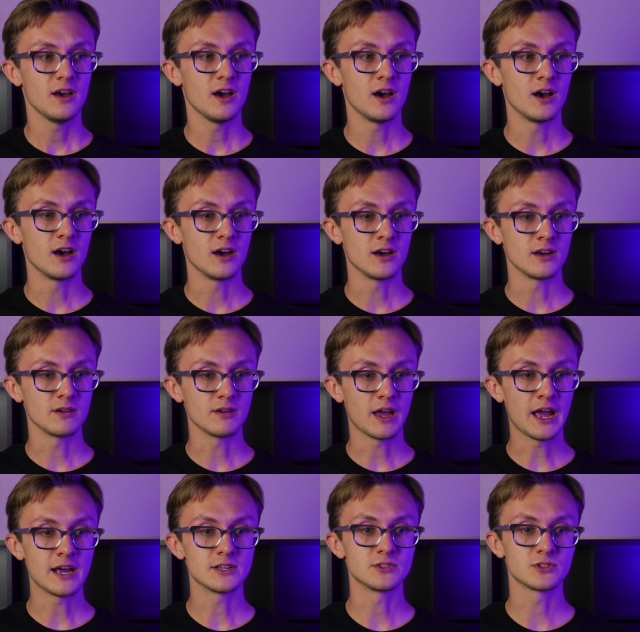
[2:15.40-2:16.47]
uh,
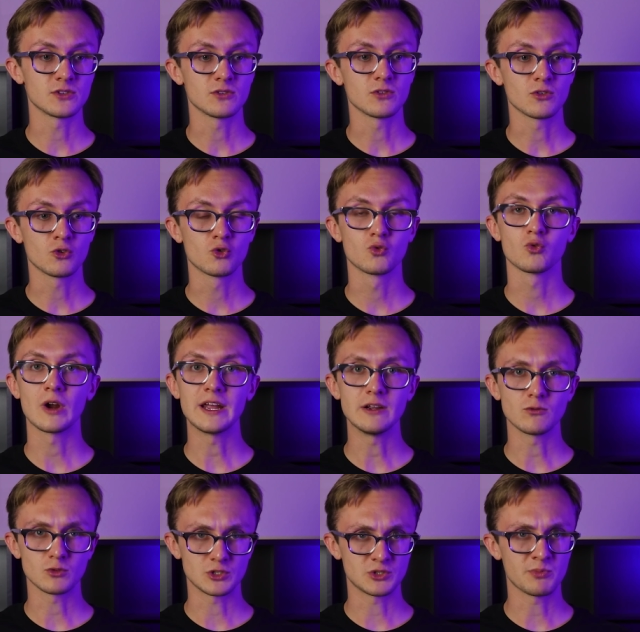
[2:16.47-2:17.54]
has
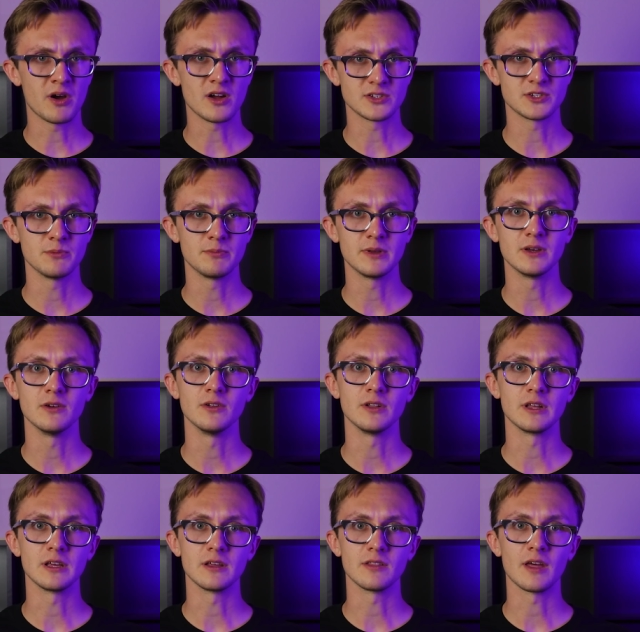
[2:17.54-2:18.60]
great
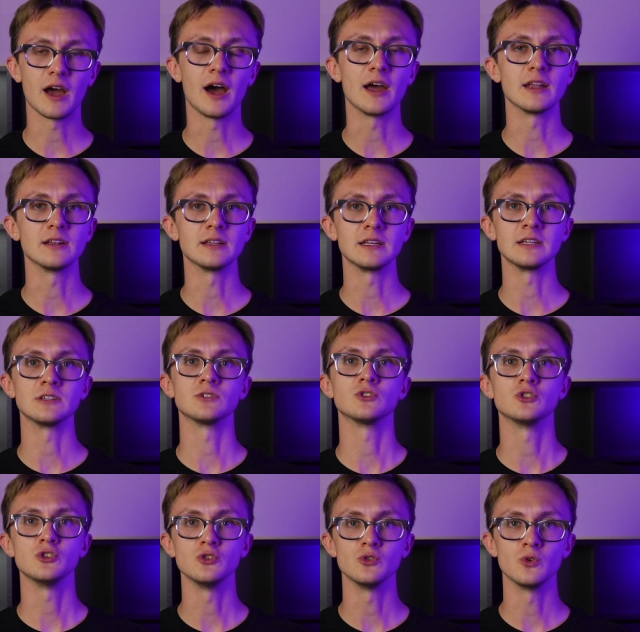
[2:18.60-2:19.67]
responsibility that I need
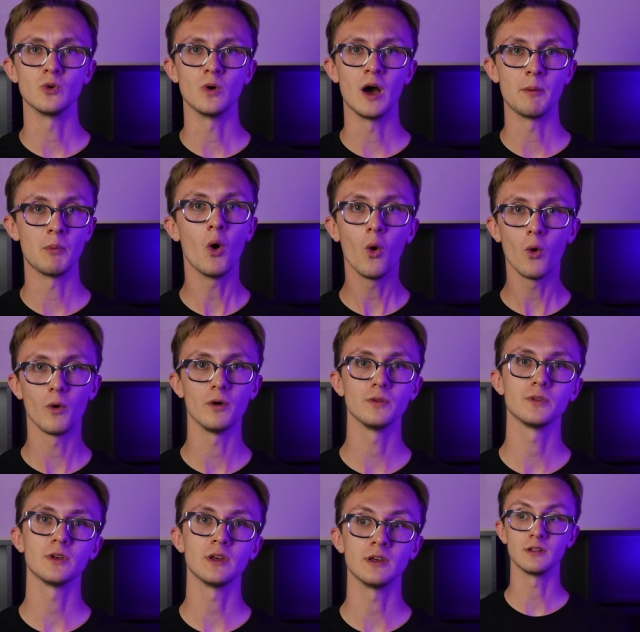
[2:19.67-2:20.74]
to
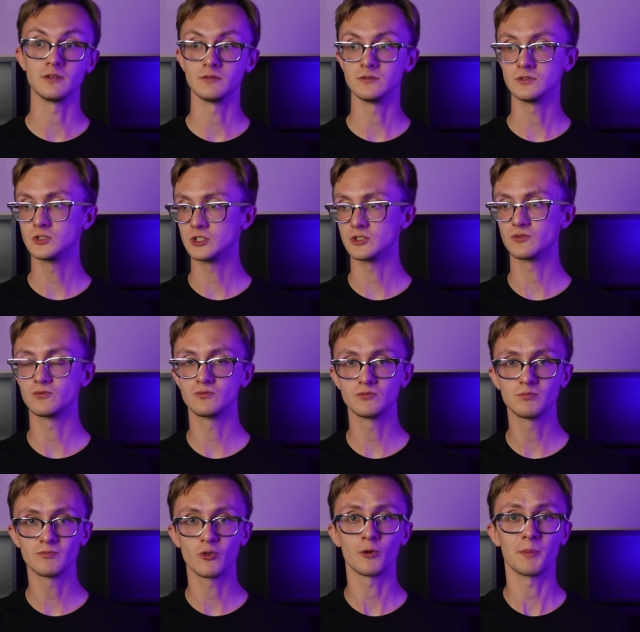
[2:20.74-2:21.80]
uphold and just
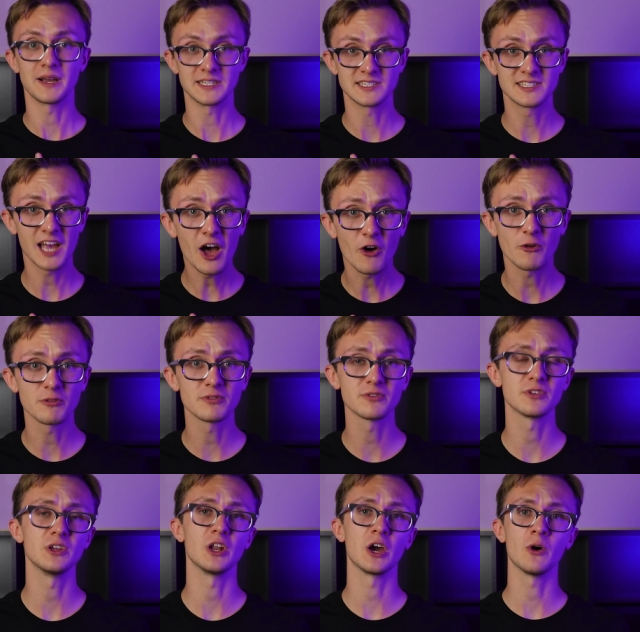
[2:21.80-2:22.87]
for myself,
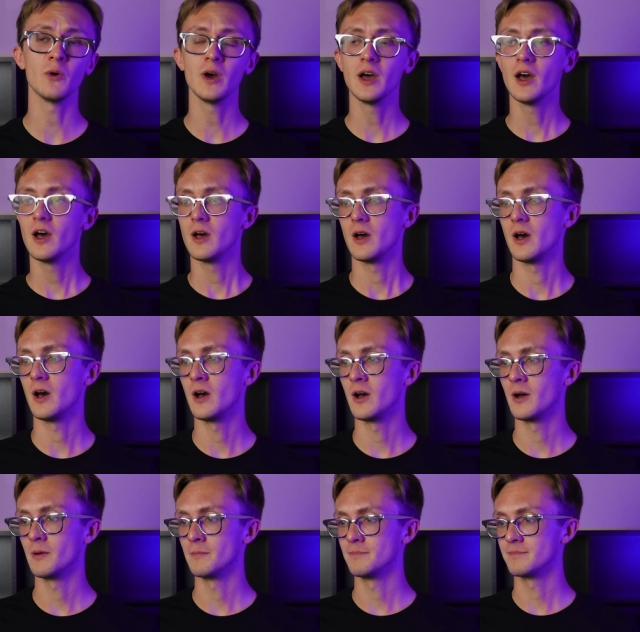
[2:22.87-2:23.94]
you know.
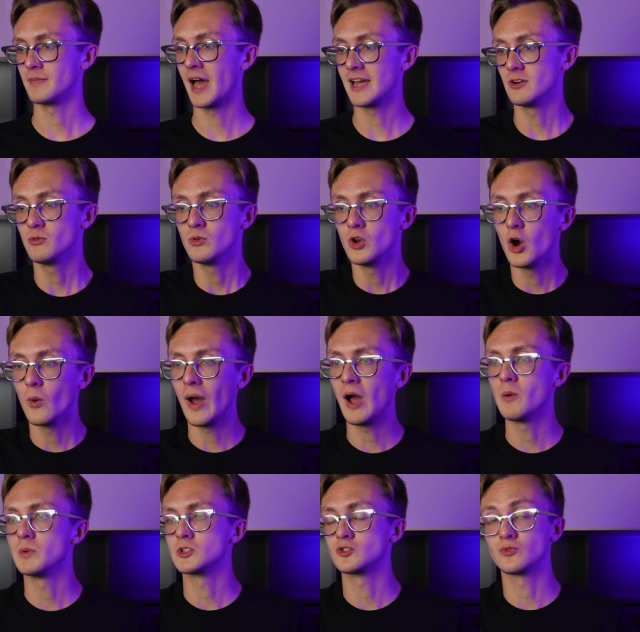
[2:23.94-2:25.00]
Um, I don't know
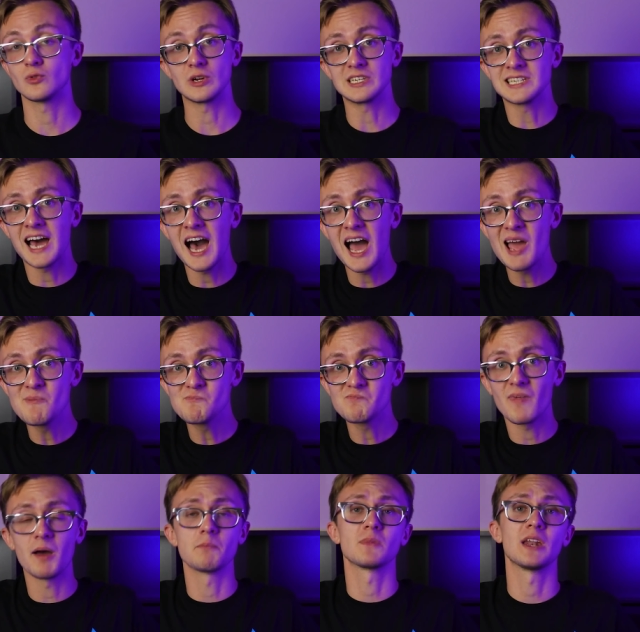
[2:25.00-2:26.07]
how much free time
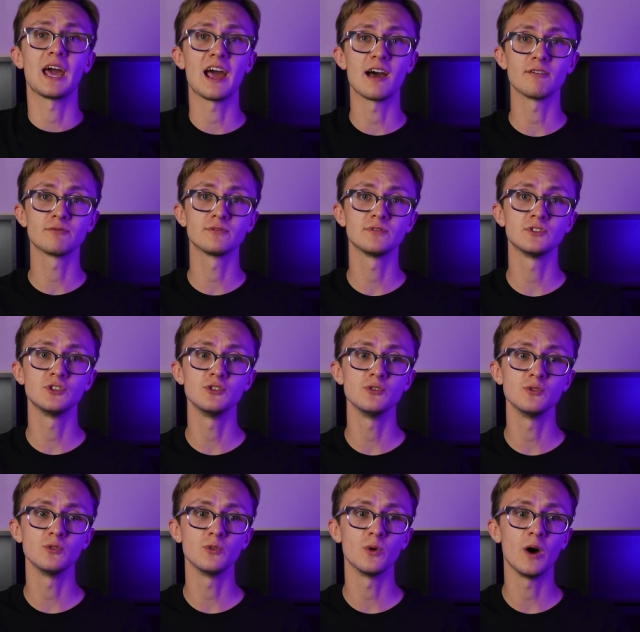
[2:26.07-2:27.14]
I'm going to have
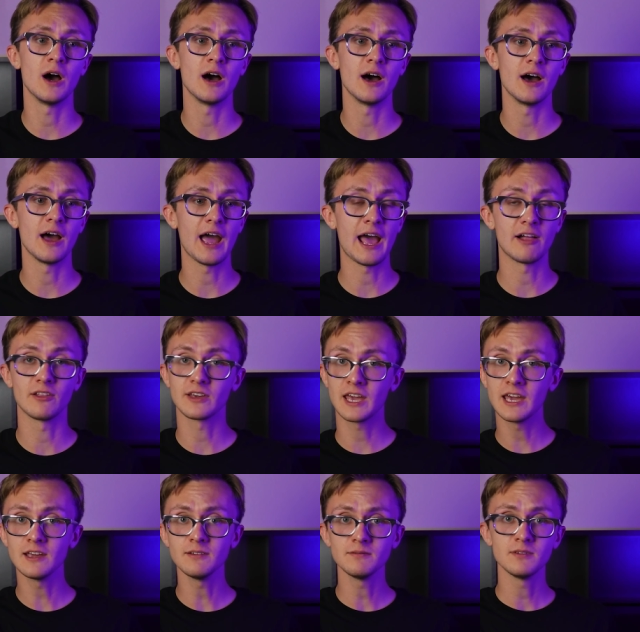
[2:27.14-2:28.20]
to uh,
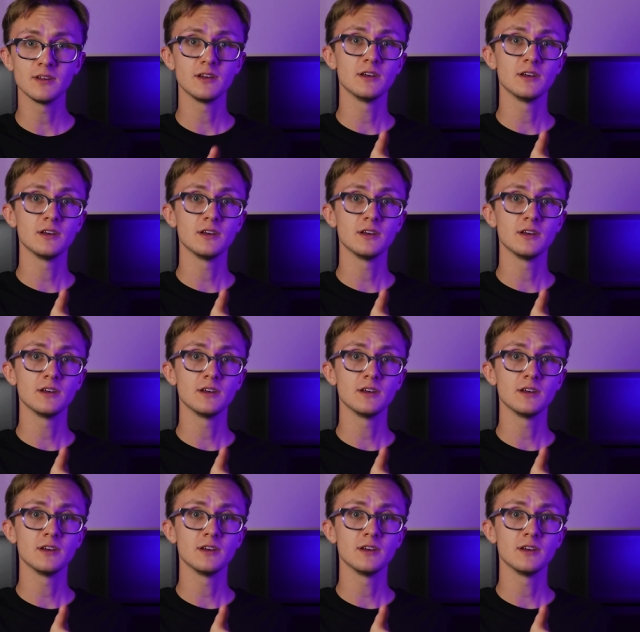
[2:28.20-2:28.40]
allocate